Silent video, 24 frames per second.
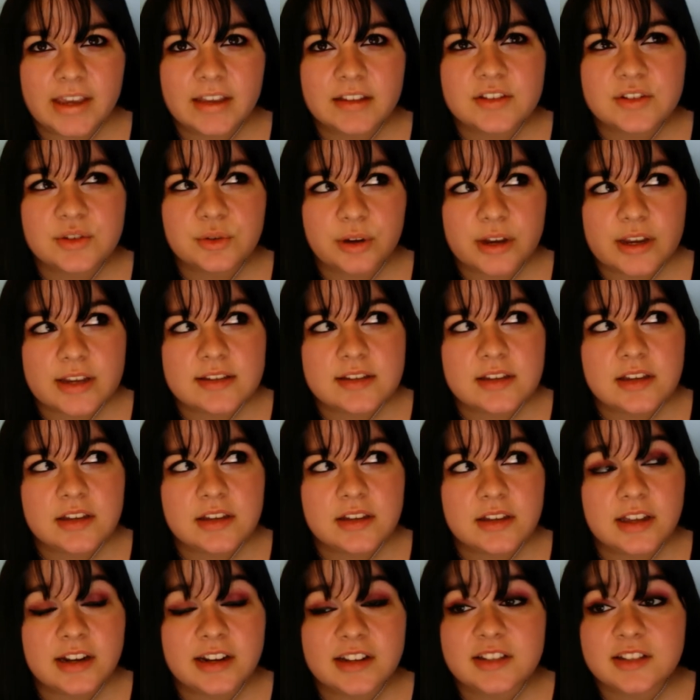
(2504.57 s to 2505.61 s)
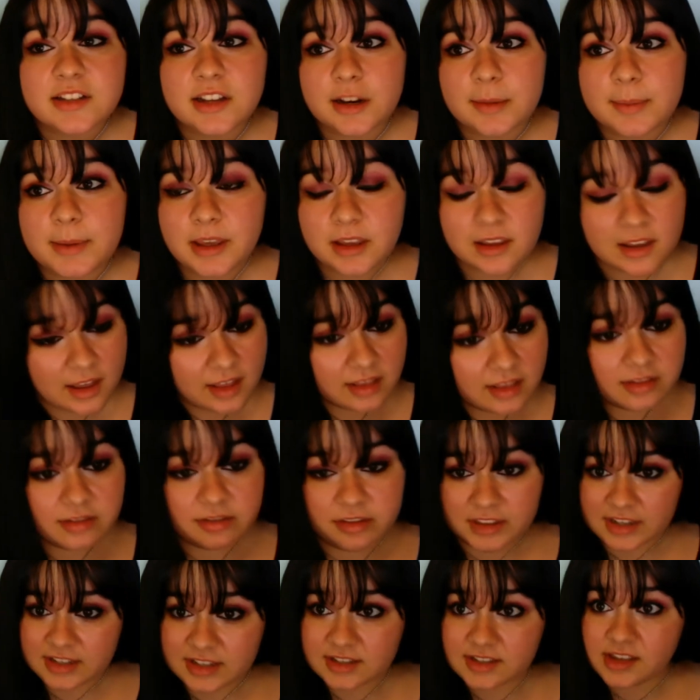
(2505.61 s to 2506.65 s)
crazy, and it's gonna be
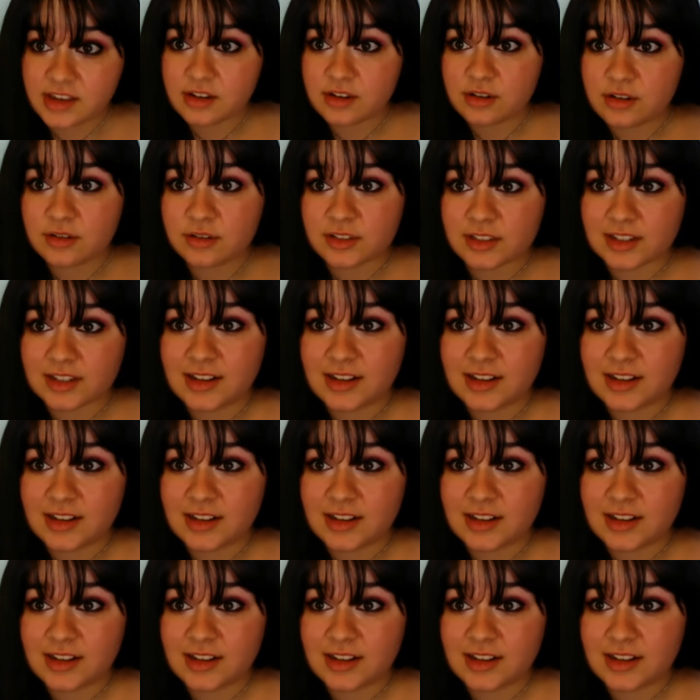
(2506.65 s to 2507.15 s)
this year's.